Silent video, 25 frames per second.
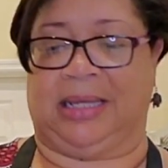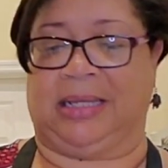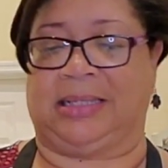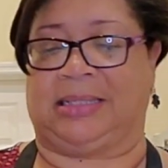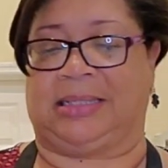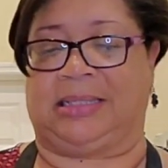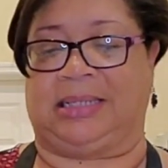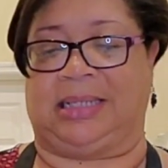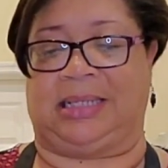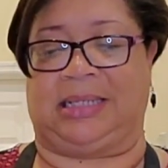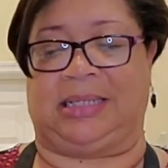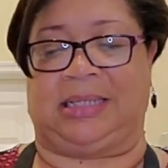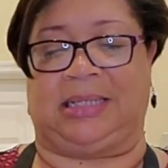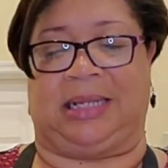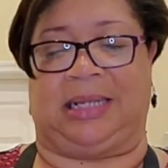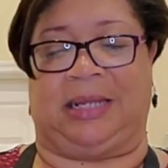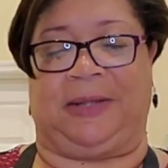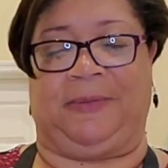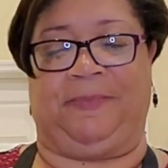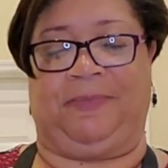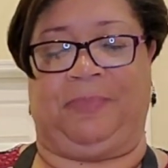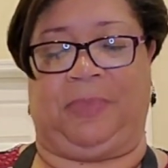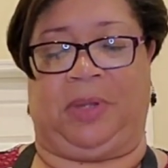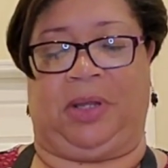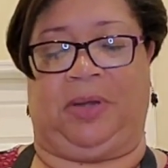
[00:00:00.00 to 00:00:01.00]

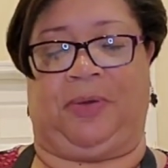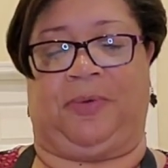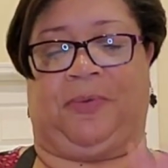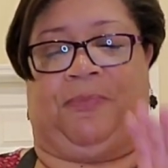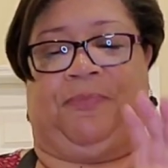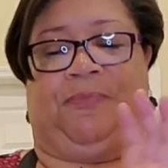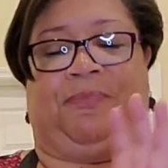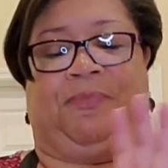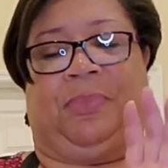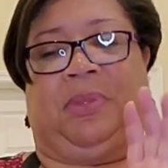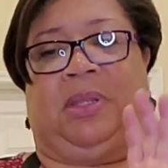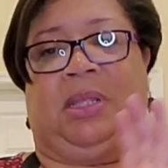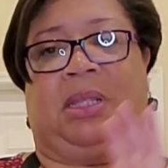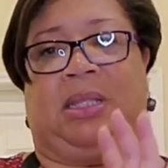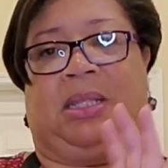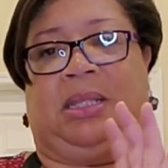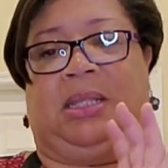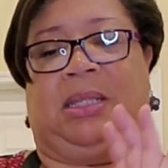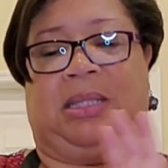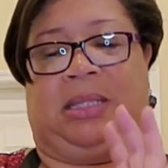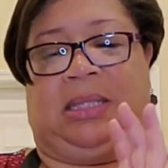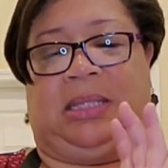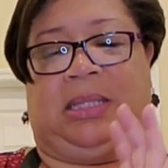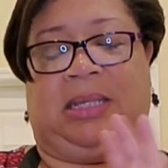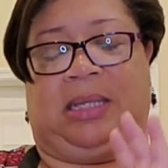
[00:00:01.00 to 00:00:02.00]
seasoning. No,
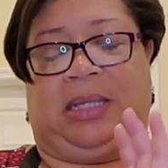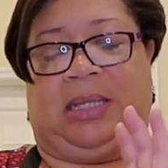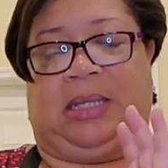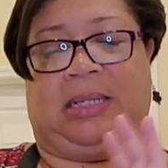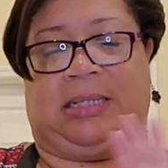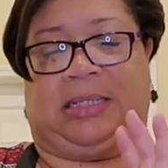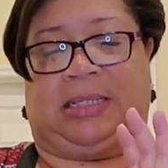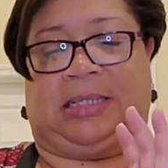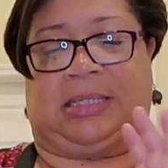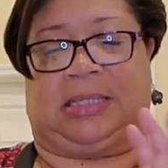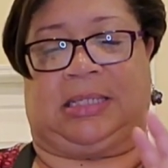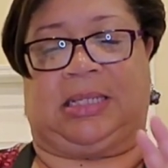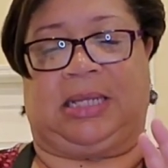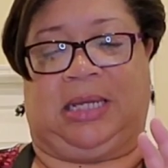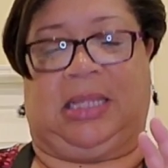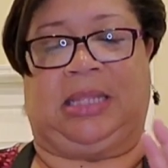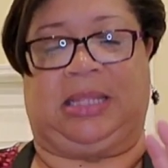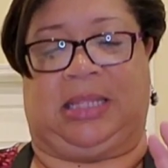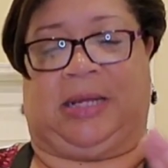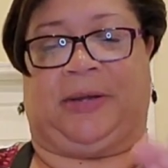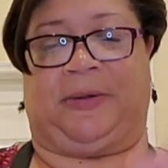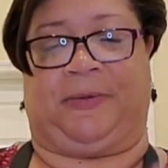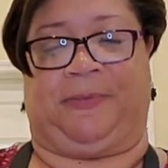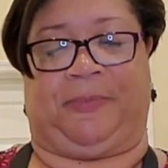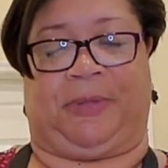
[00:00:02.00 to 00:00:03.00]
it's stuck
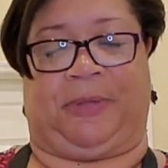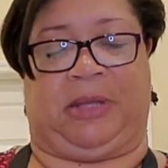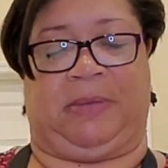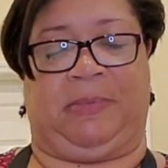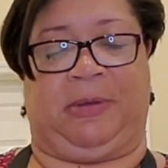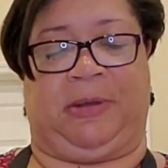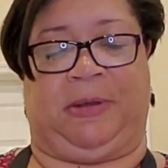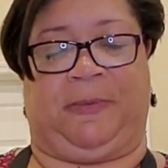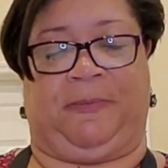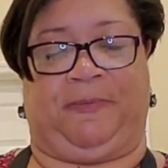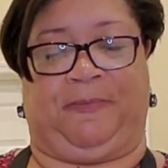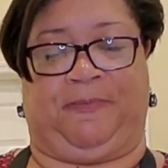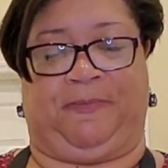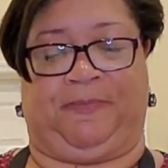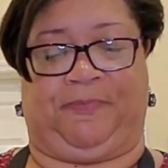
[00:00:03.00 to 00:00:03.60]
there. Come on.